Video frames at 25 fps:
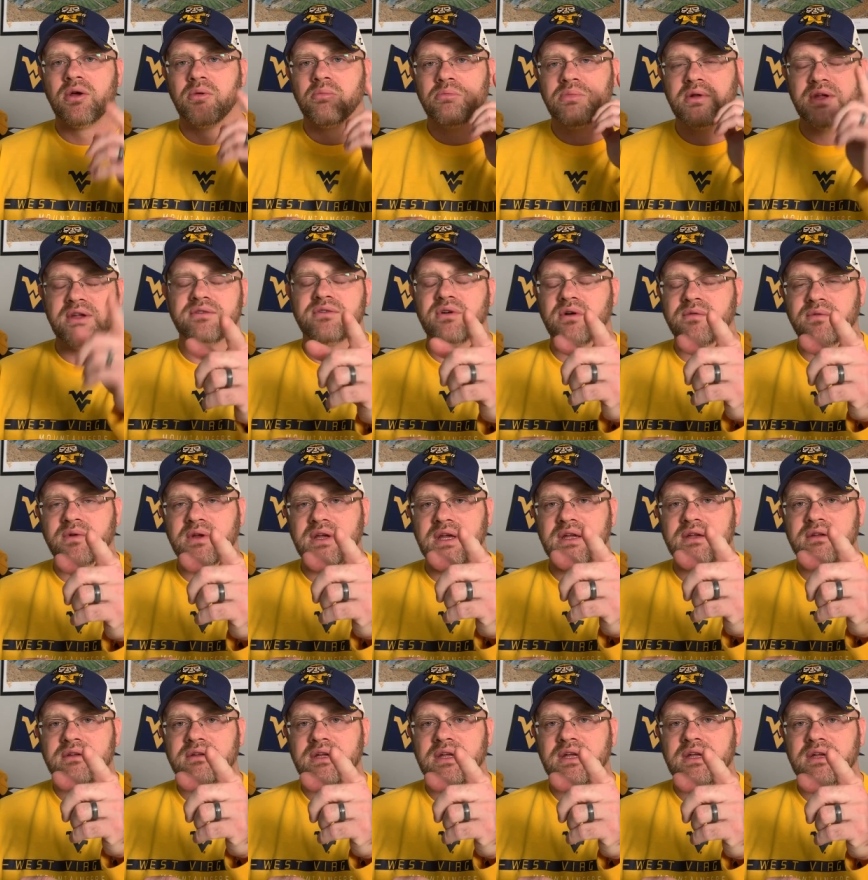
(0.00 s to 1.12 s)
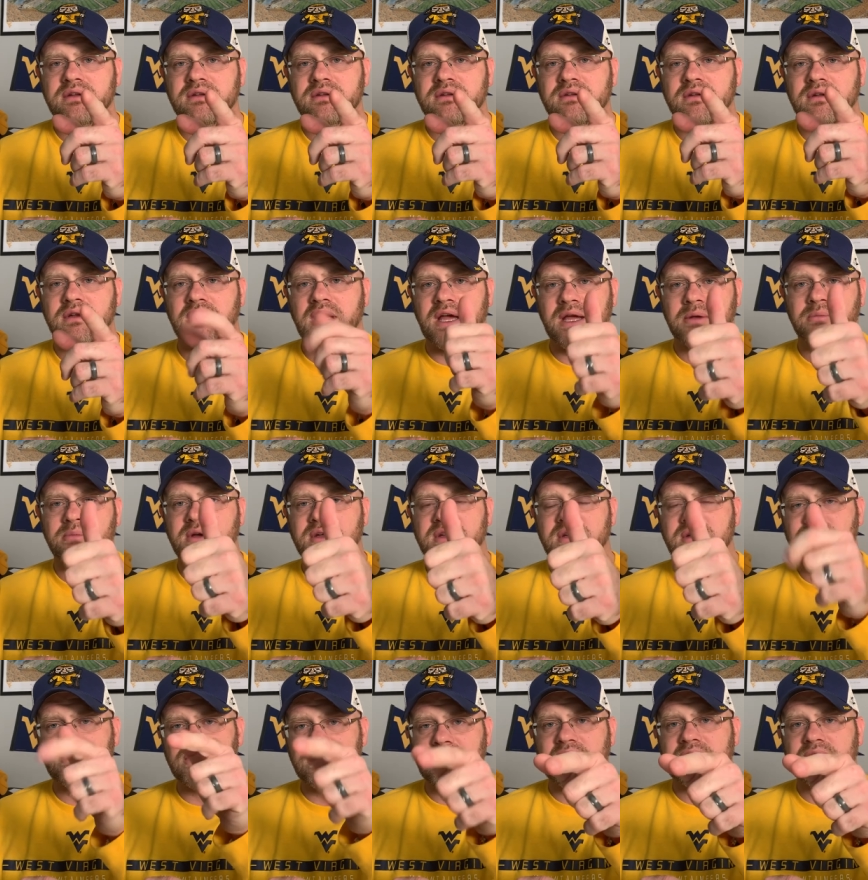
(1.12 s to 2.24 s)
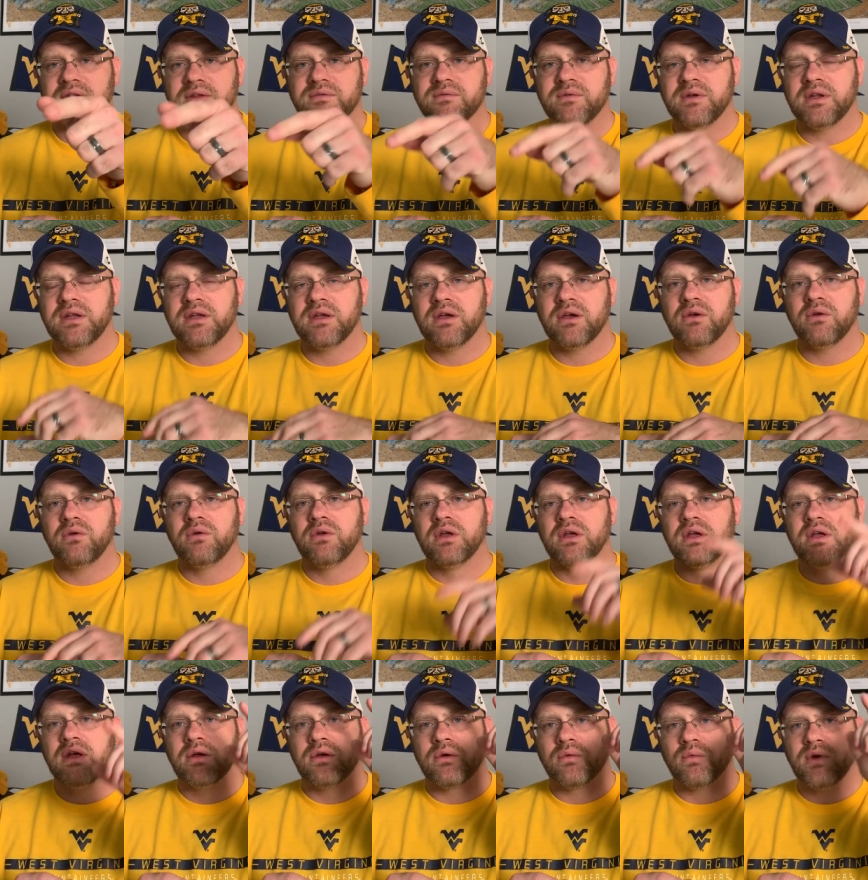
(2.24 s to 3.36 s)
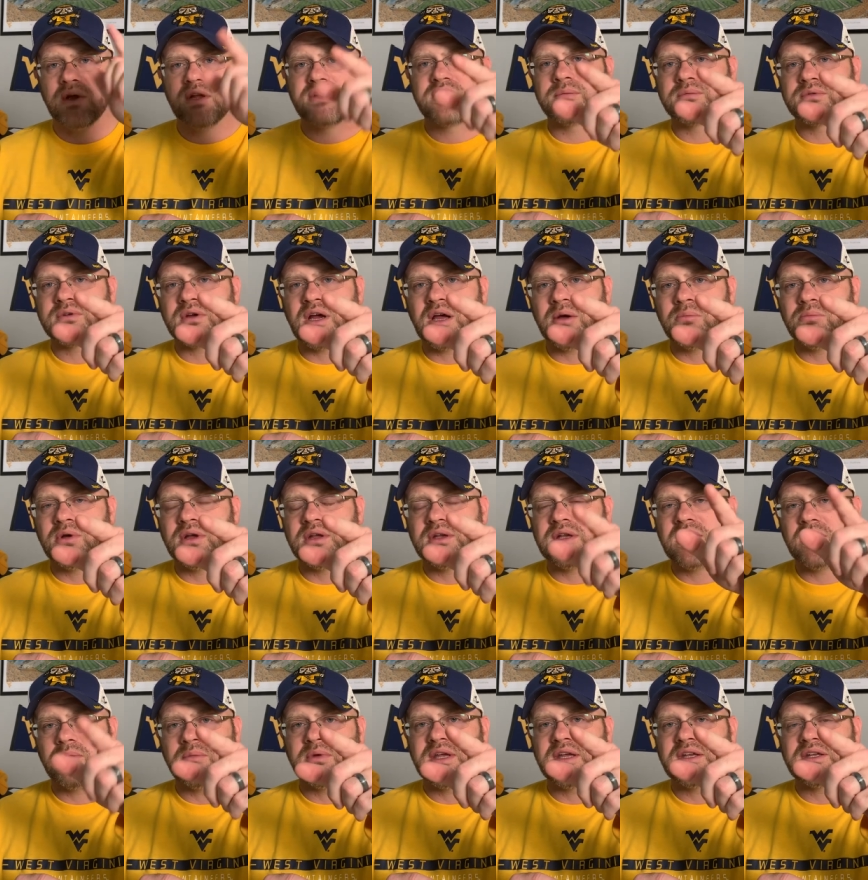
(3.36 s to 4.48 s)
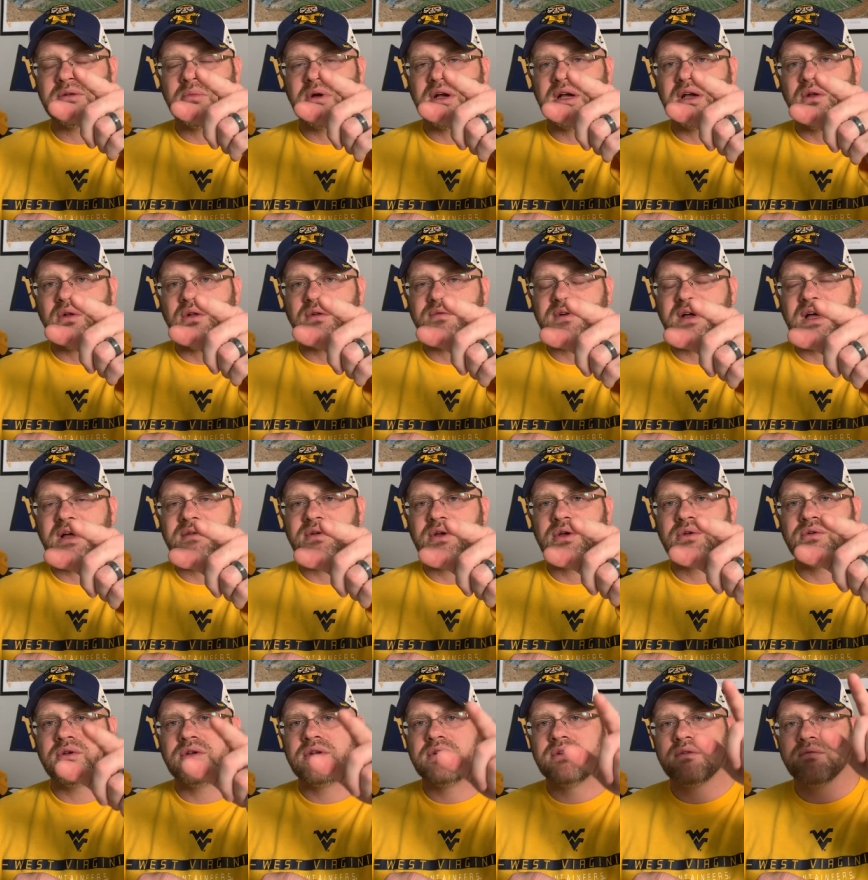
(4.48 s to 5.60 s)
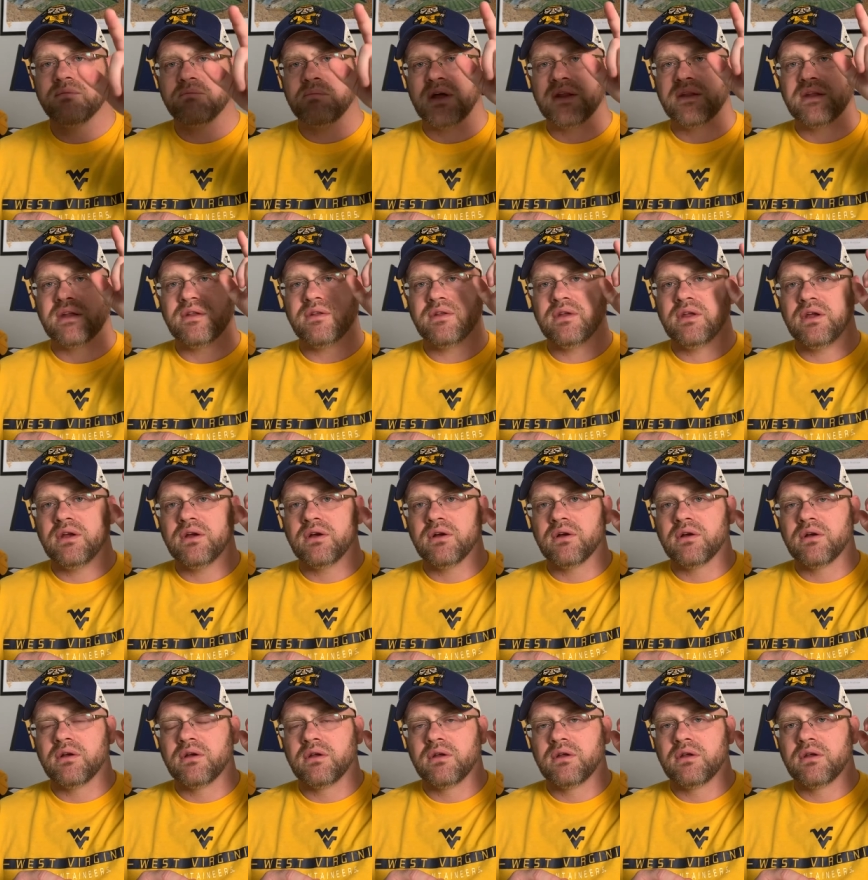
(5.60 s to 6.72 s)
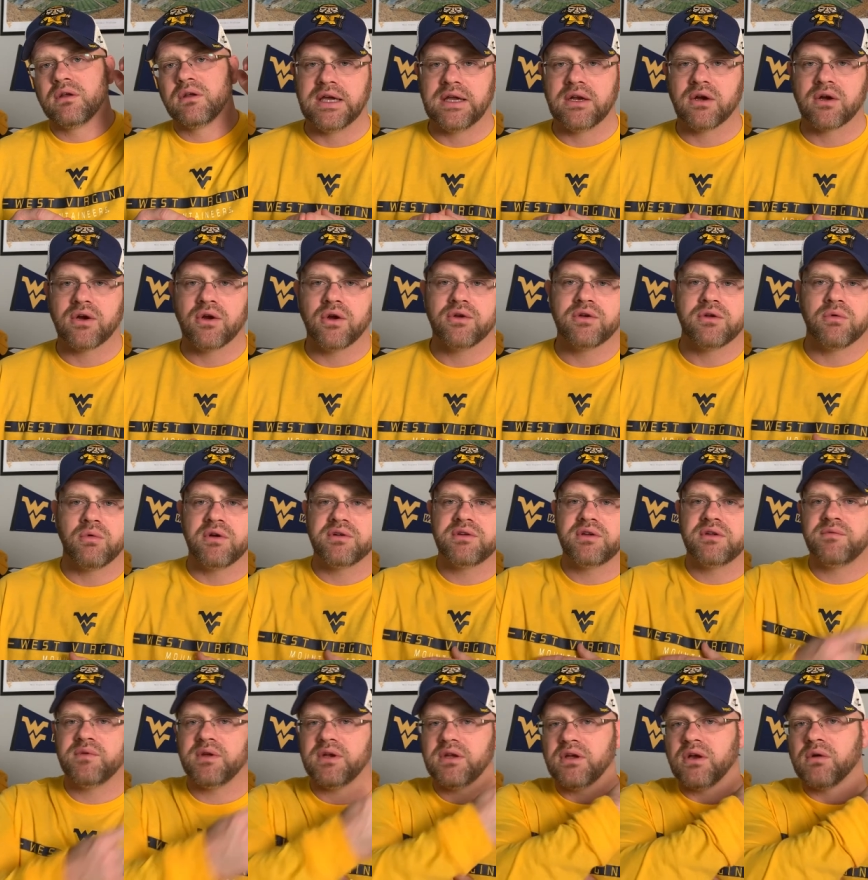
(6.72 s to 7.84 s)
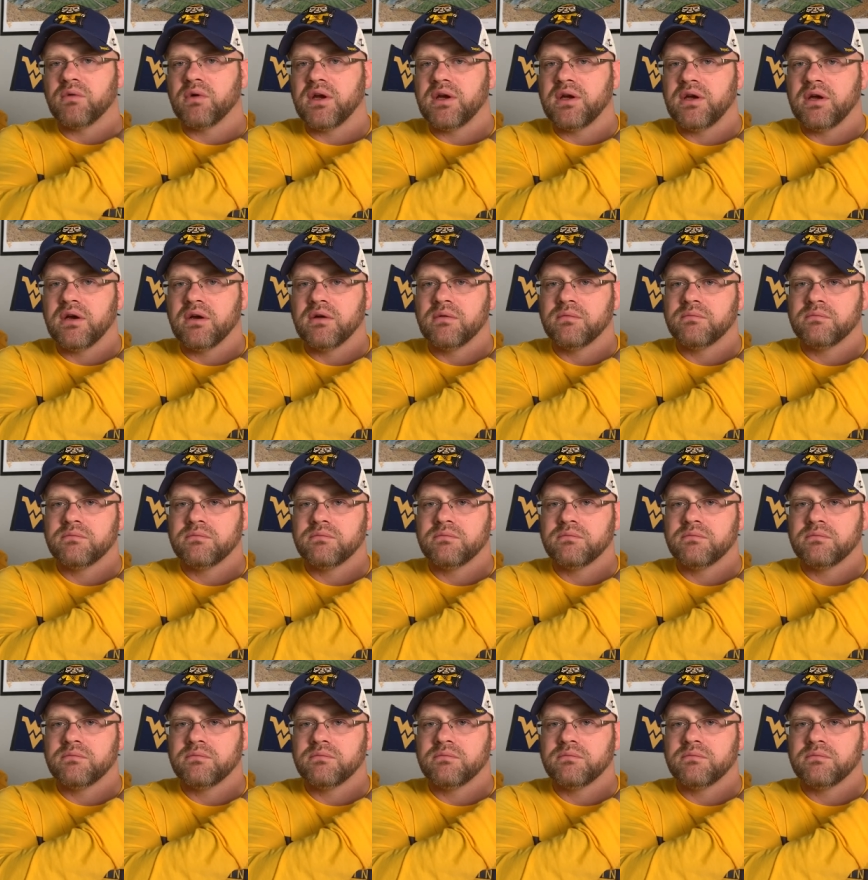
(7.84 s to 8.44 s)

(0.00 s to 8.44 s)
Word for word: Please don't forget to hit the like button if you like this video. Red subscribe button to help me get to my goal of 500 by the end of the year. And I encourage you to watch this video right here.